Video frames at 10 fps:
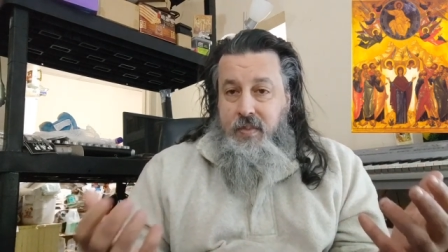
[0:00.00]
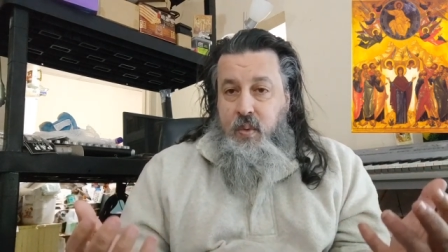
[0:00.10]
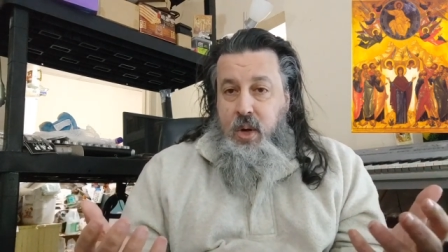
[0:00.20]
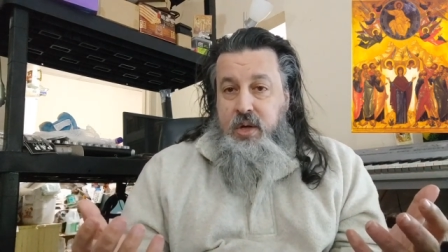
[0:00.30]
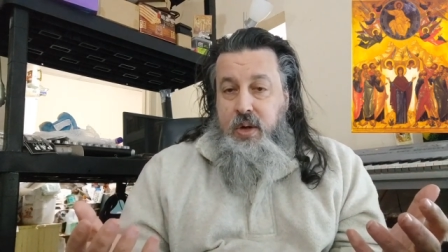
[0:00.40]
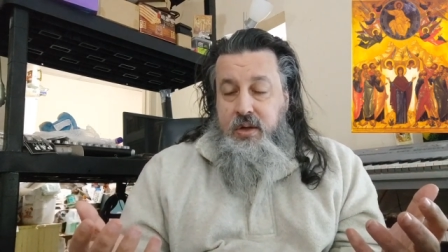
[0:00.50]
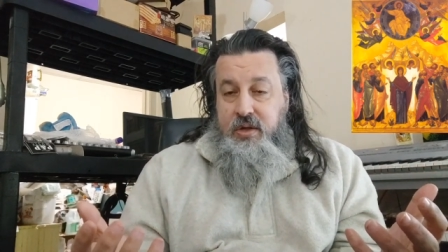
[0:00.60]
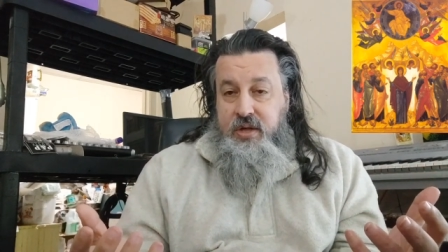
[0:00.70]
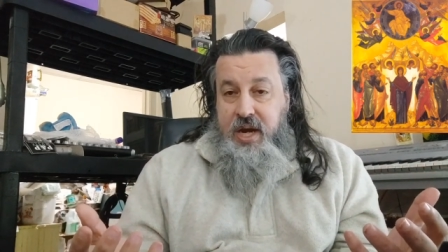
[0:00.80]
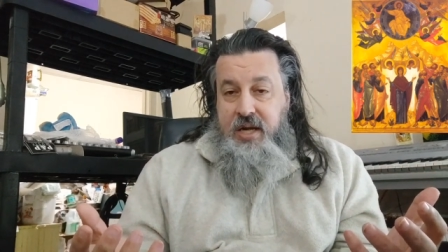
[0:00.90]
When you
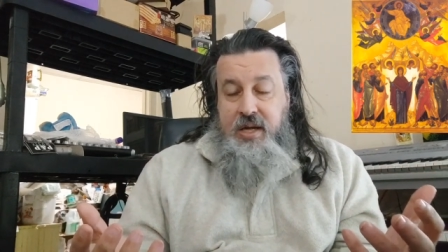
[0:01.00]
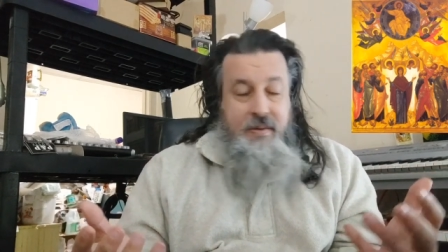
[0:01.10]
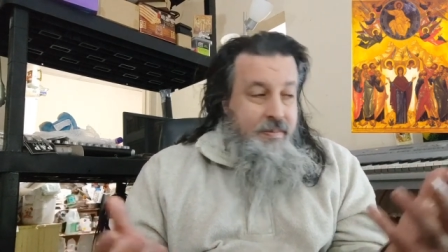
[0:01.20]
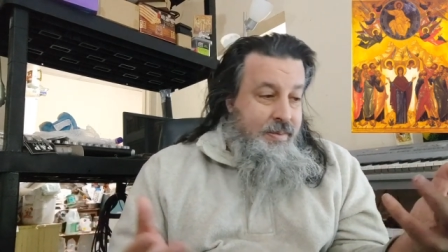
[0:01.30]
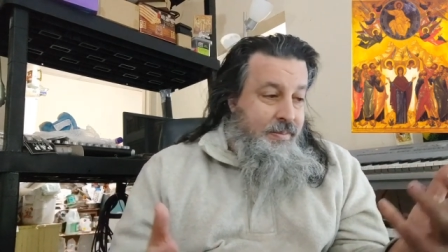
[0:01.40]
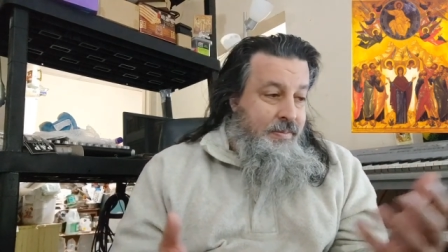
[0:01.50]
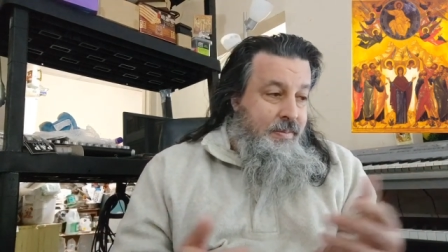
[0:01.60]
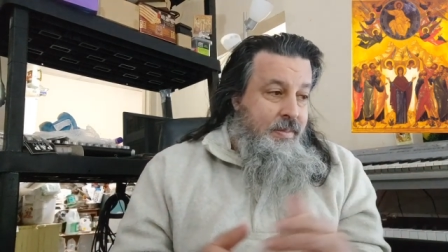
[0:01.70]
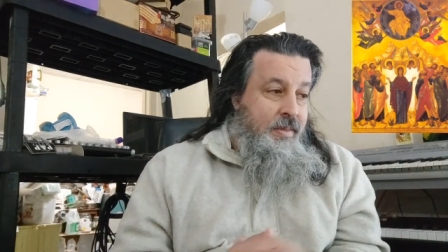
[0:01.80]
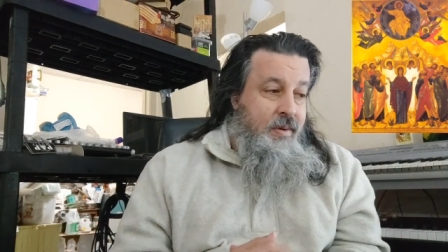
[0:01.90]
understand it,
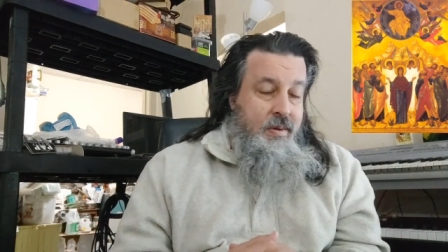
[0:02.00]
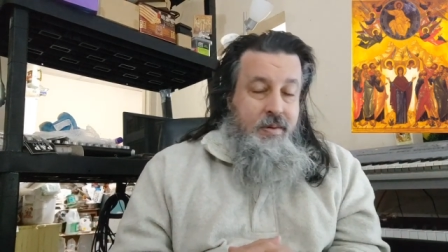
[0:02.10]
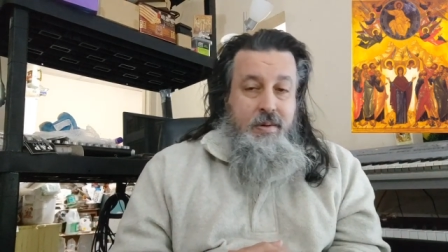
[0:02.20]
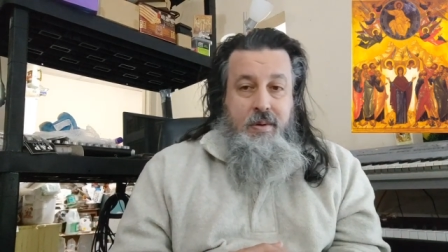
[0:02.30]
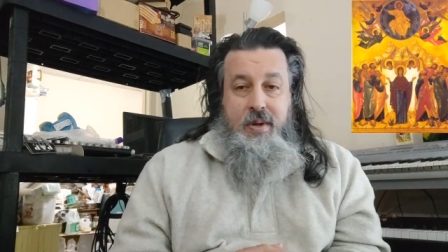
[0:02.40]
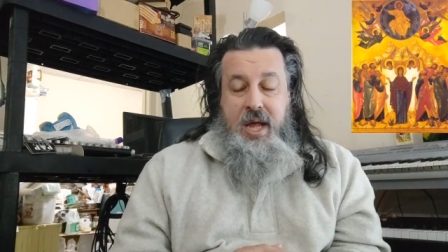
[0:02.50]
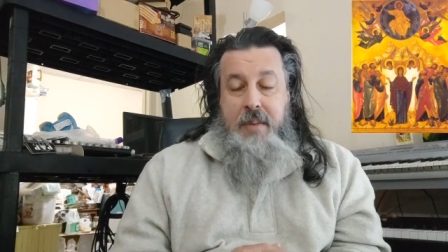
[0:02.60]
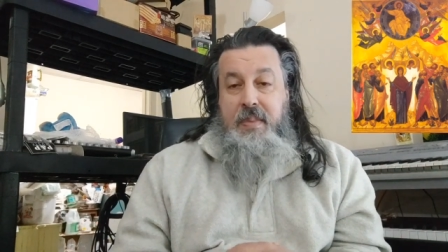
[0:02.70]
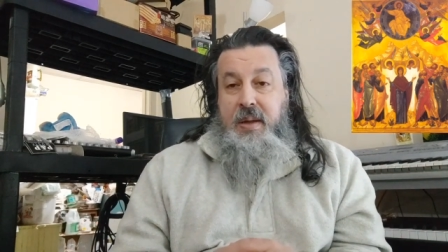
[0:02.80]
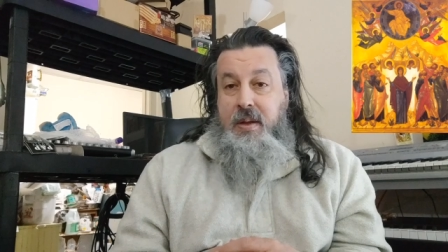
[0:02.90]
okay,
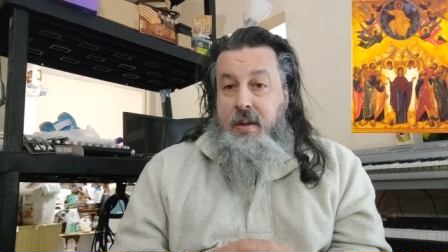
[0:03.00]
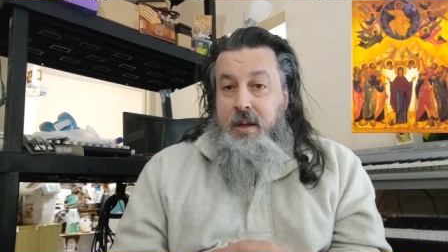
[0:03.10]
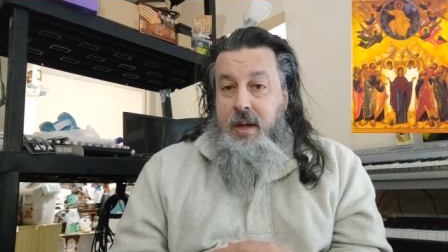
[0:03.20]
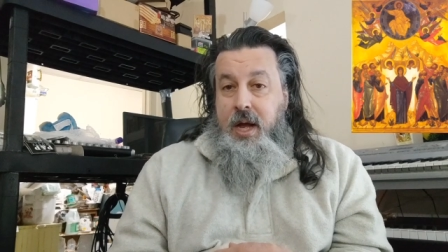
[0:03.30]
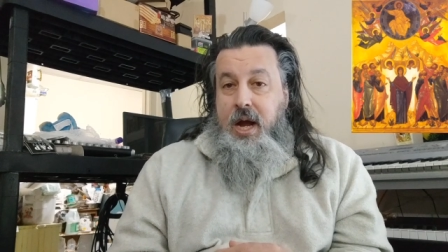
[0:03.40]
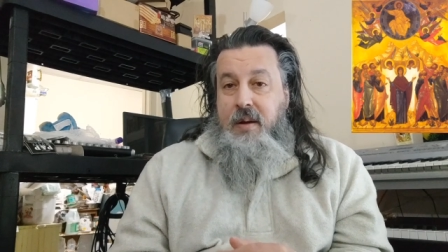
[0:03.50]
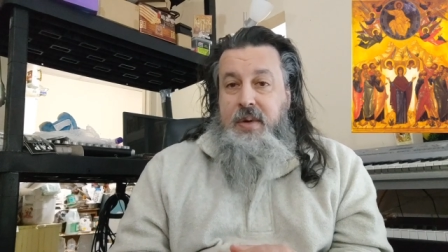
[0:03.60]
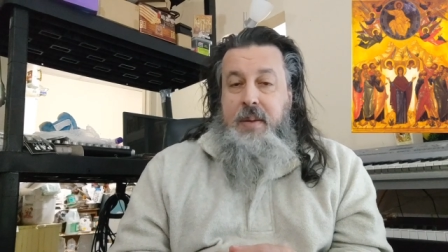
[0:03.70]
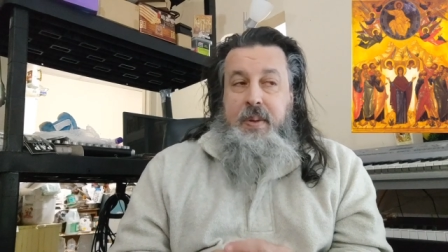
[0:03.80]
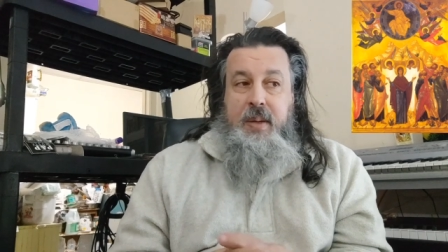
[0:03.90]
but how
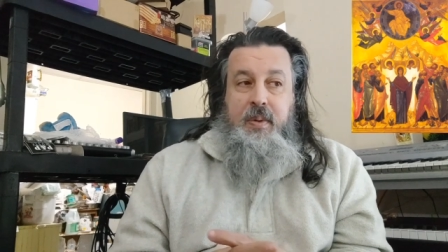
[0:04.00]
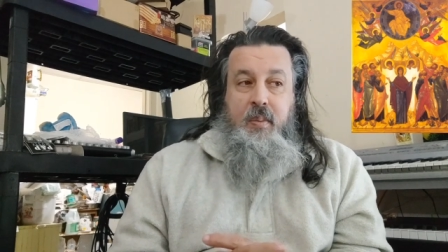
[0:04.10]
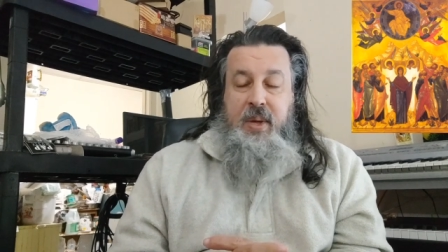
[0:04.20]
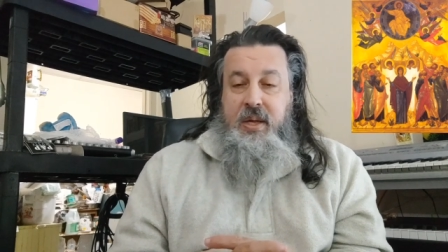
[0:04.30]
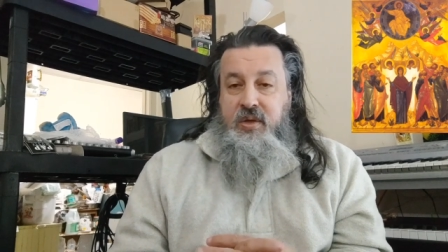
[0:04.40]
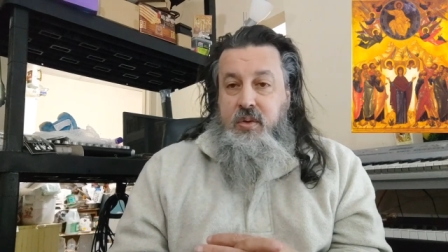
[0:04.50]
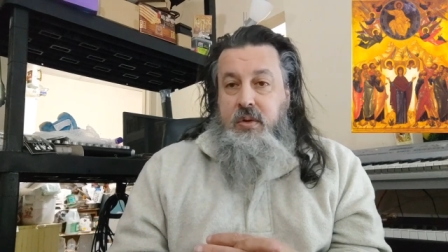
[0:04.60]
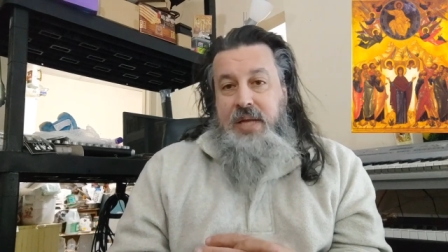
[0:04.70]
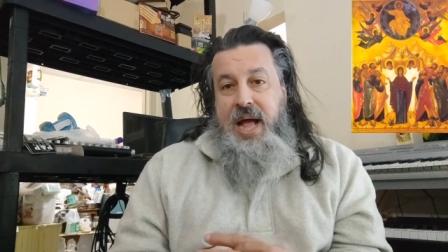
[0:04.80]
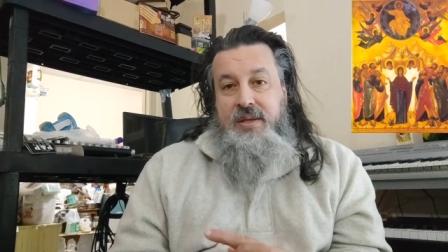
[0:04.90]
many people are being
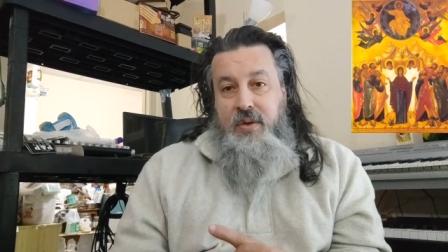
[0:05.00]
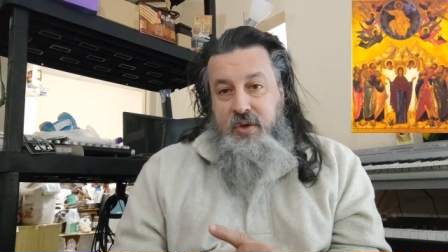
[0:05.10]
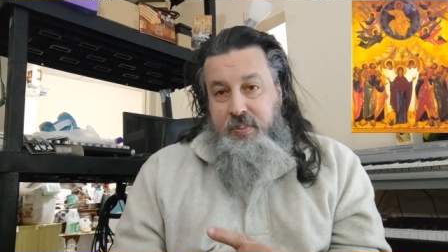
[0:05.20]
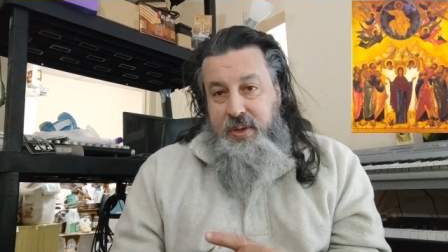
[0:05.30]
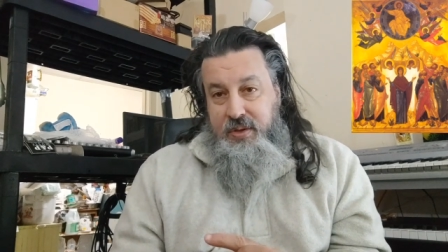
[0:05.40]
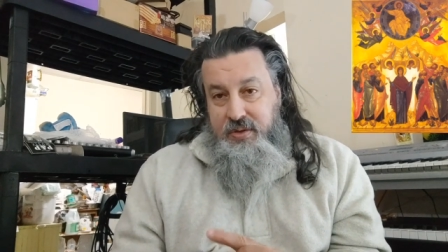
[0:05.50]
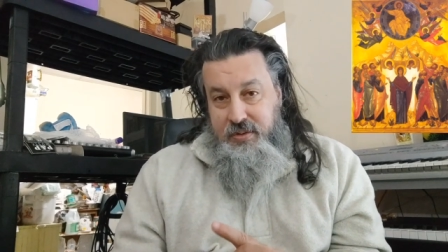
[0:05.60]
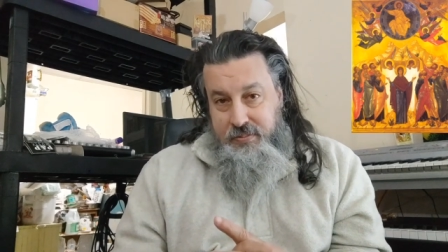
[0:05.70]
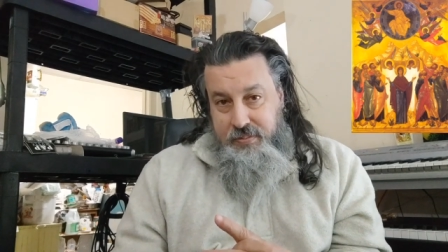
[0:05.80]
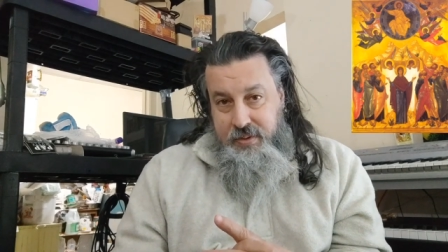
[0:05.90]
sold lactose
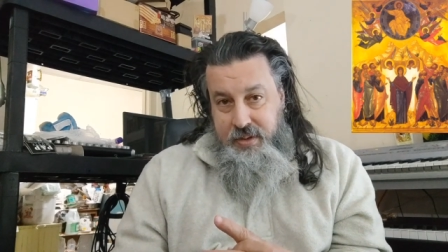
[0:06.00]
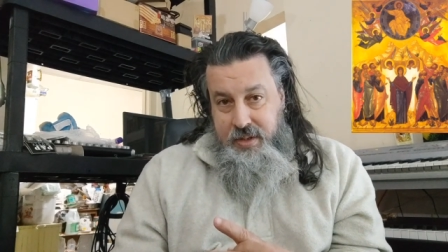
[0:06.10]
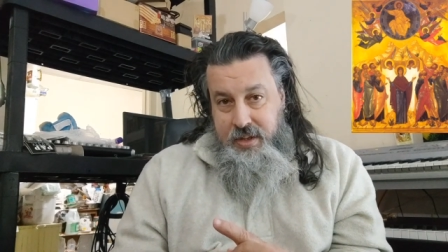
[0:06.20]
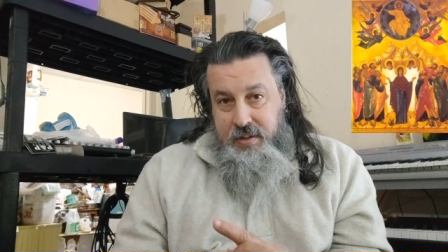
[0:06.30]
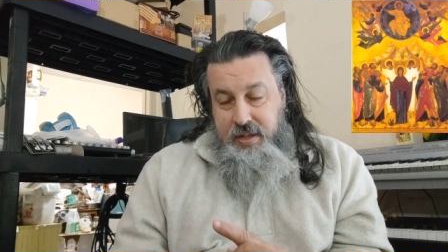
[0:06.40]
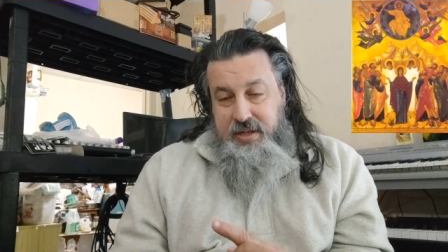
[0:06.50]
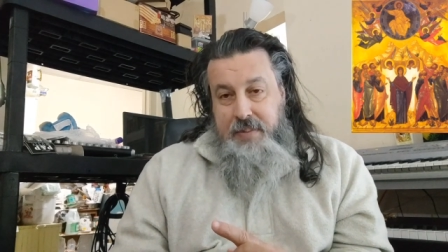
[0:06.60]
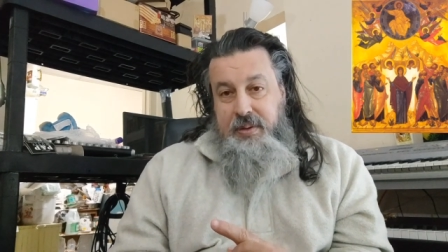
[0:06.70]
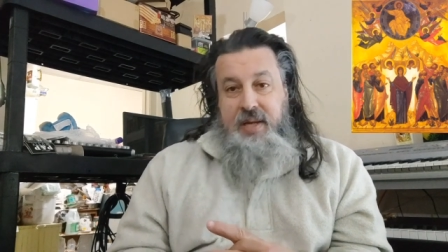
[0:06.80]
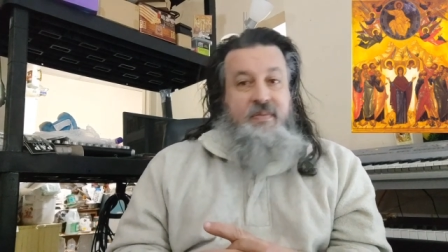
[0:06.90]
pills? Because
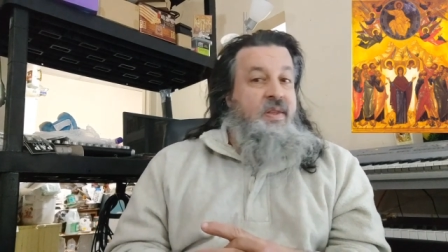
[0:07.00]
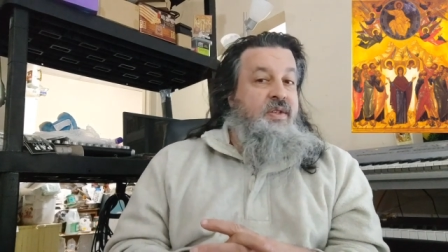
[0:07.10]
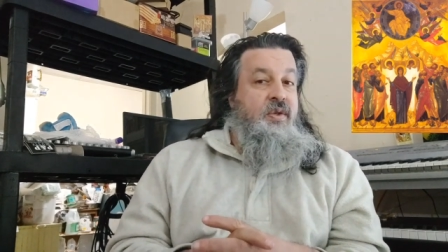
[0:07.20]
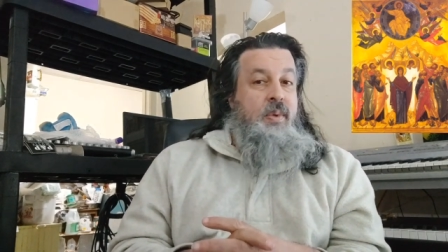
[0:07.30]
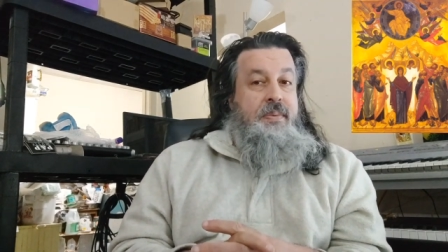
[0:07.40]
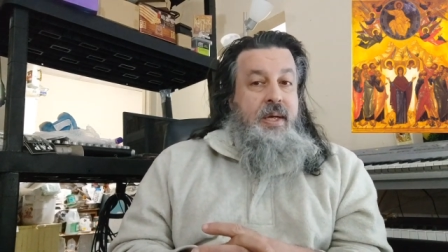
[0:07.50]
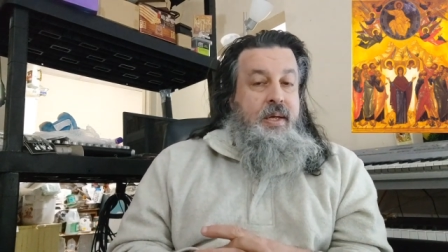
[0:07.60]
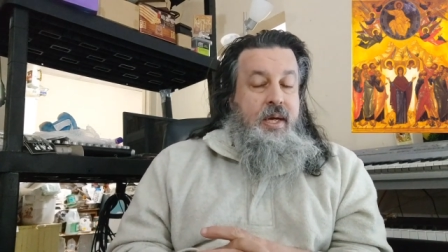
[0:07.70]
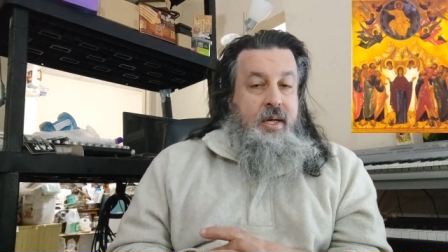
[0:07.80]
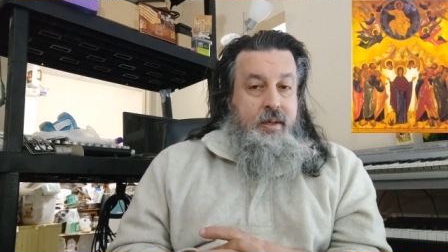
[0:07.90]
they believe this is what they
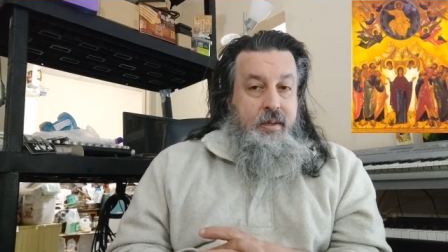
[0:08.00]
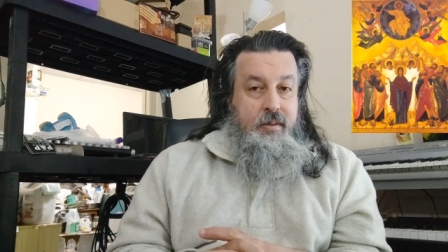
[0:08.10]
need.